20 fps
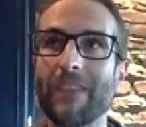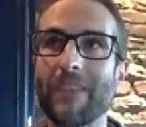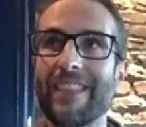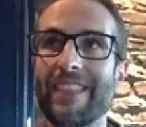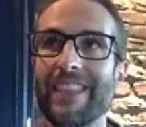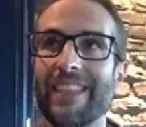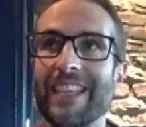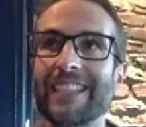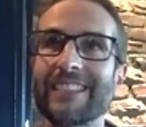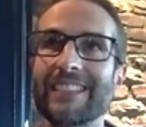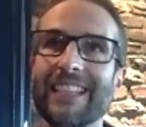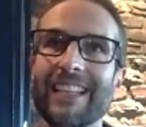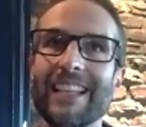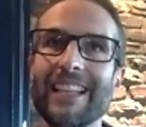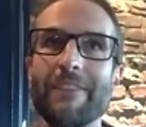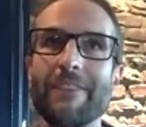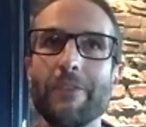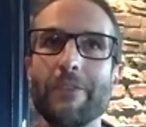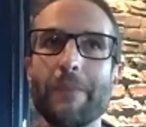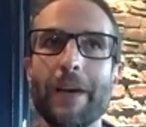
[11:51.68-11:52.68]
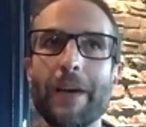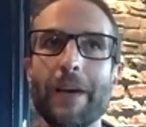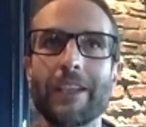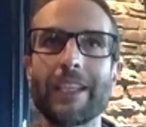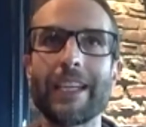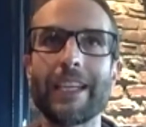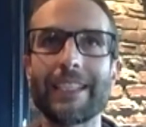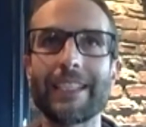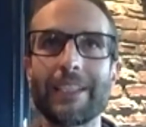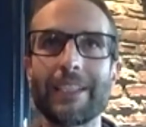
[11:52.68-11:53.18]
things I love about
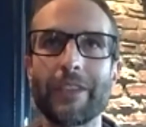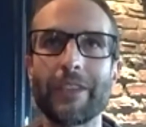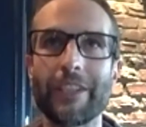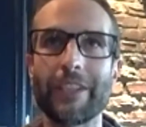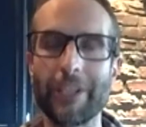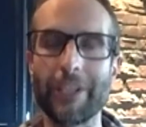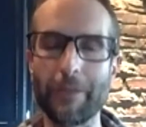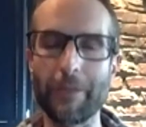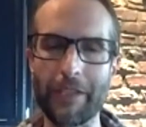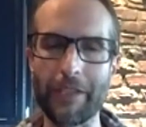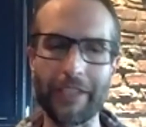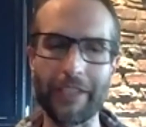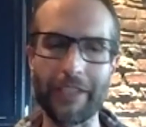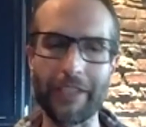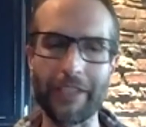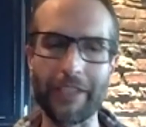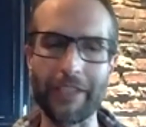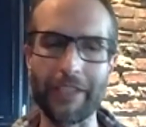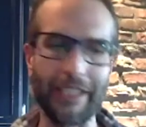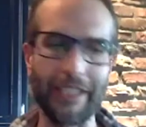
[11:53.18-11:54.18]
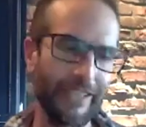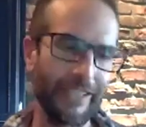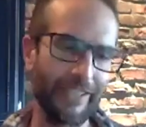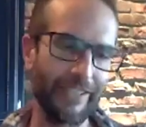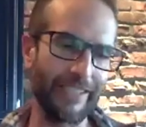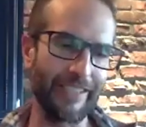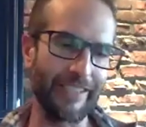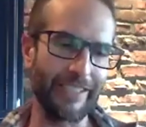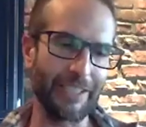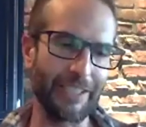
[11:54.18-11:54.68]
connecting with our community and hearing their
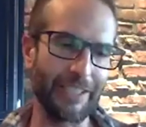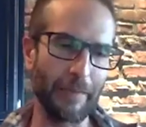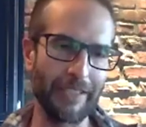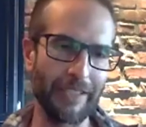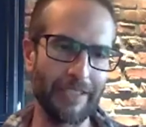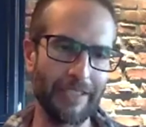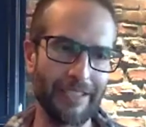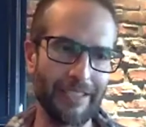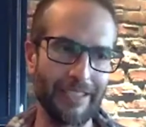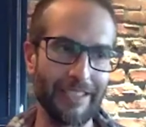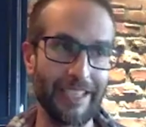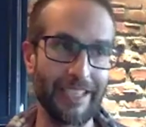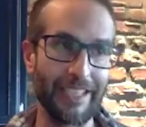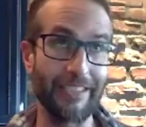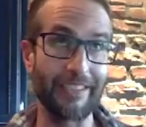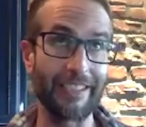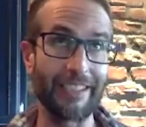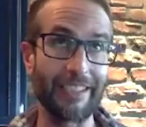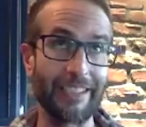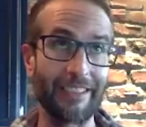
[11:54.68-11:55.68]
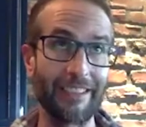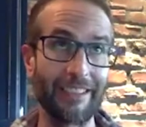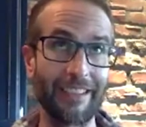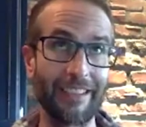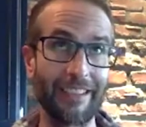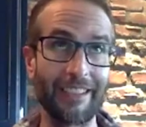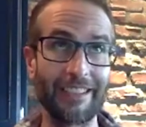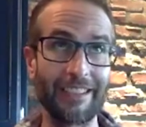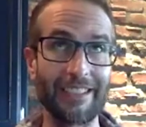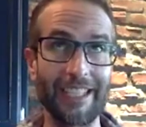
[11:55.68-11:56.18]
experiences is hearing the
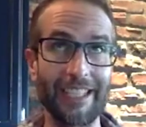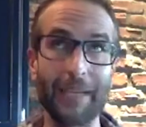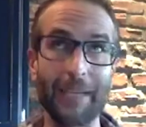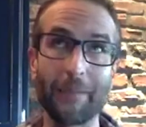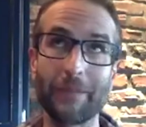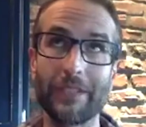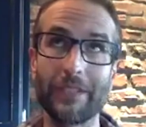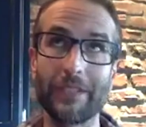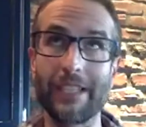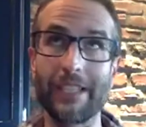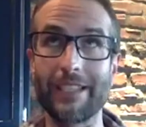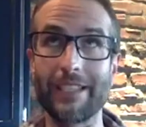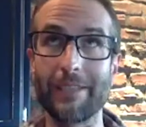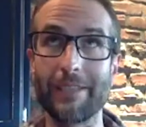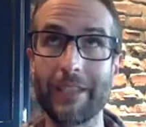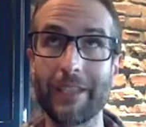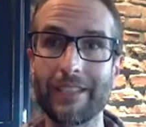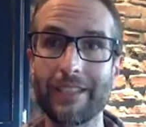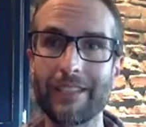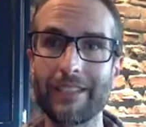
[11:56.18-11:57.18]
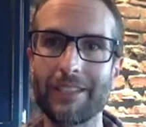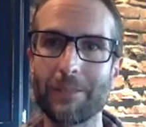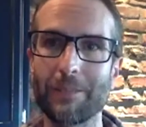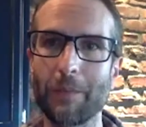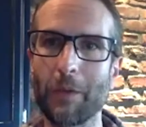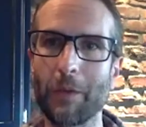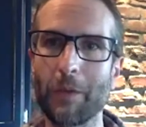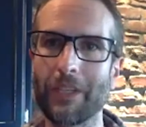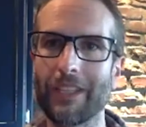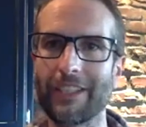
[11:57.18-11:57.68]
same sentiment
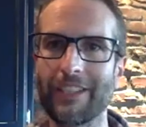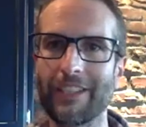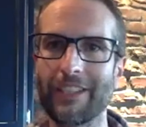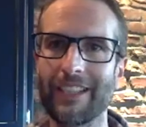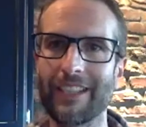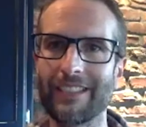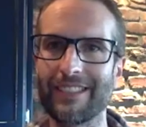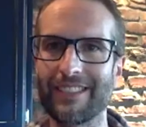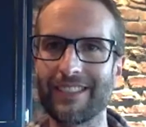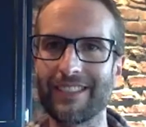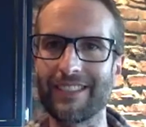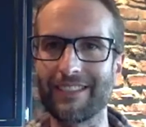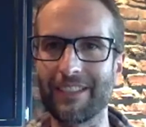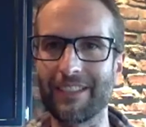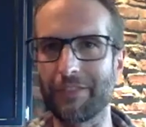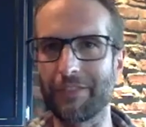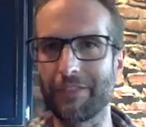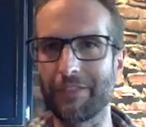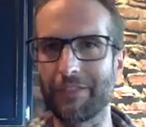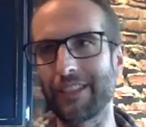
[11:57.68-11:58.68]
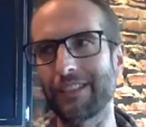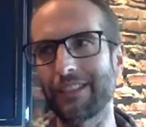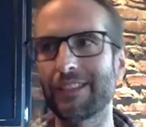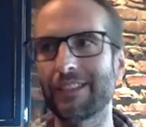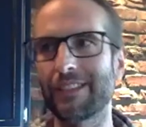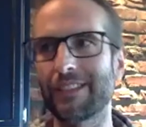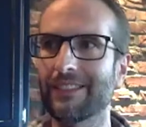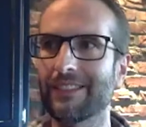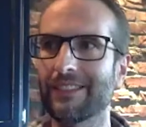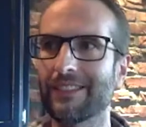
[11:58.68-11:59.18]
spoken across different
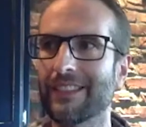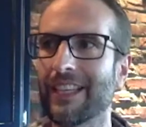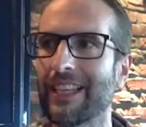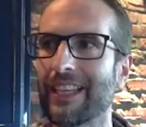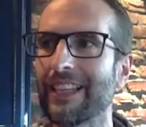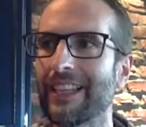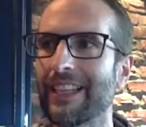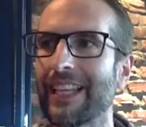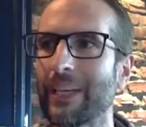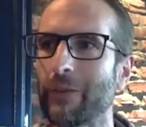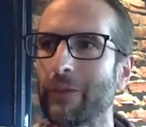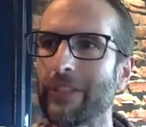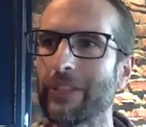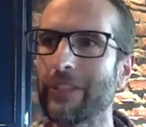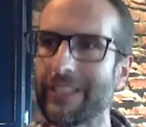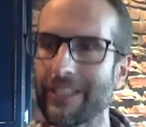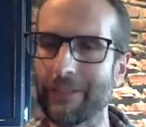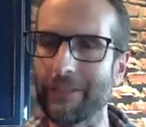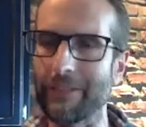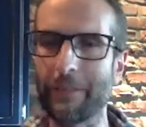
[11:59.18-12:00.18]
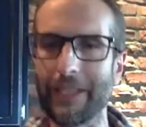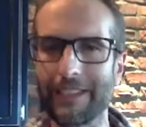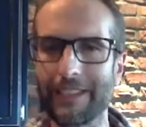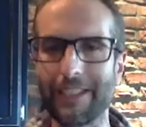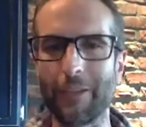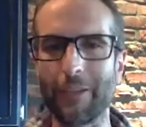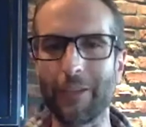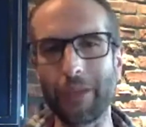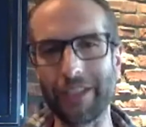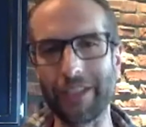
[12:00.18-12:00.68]
kind of languages of, based
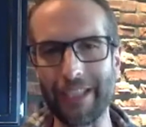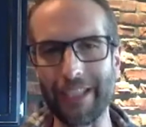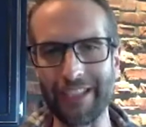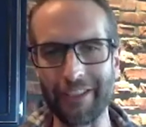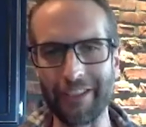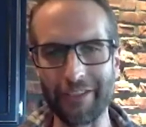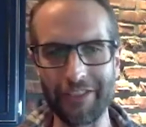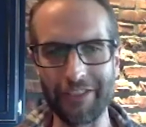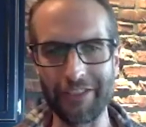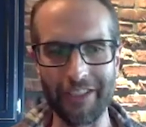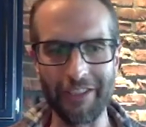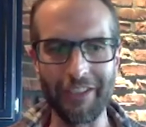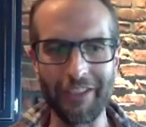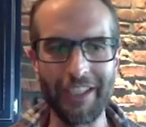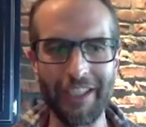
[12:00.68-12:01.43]
on what they do. So